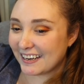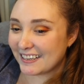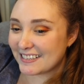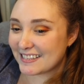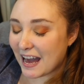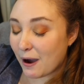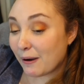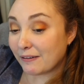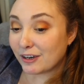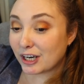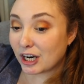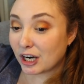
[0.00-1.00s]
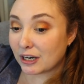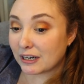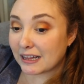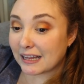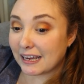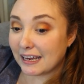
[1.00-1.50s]
it is, however,
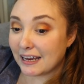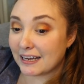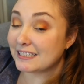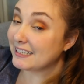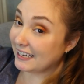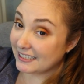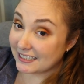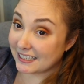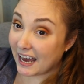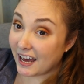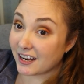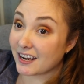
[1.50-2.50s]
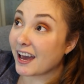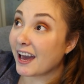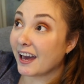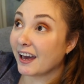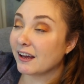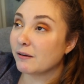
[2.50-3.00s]
currently 10 to 10,
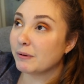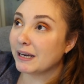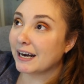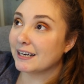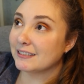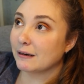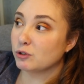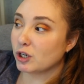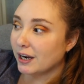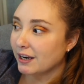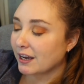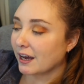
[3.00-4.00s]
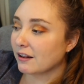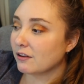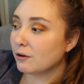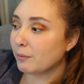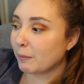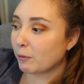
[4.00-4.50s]
and because I'm trying to get a
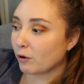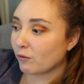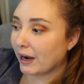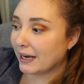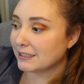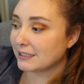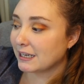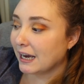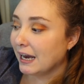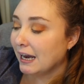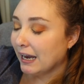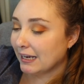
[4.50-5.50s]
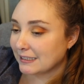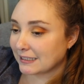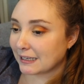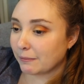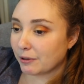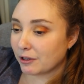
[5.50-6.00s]
little bit more rest and
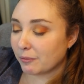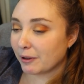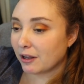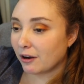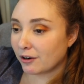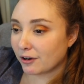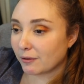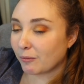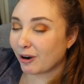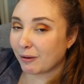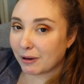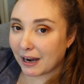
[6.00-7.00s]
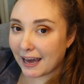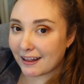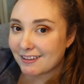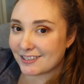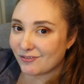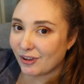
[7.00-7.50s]
sleep a little bit longer in the morning, I'm going to
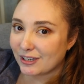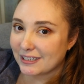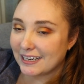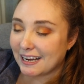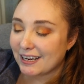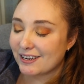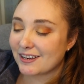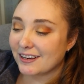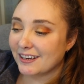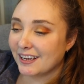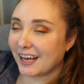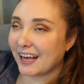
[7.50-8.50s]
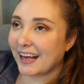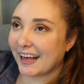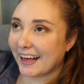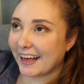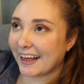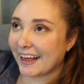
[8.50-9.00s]
edit this vlog tonight
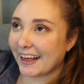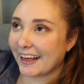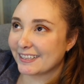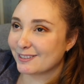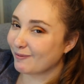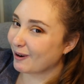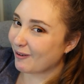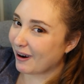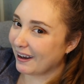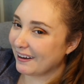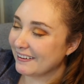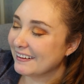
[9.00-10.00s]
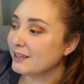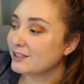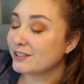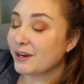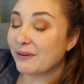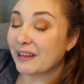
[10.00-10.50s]
uh, that's been a while.
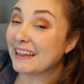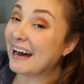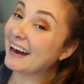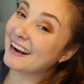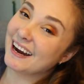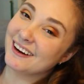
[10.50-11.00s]
So with that,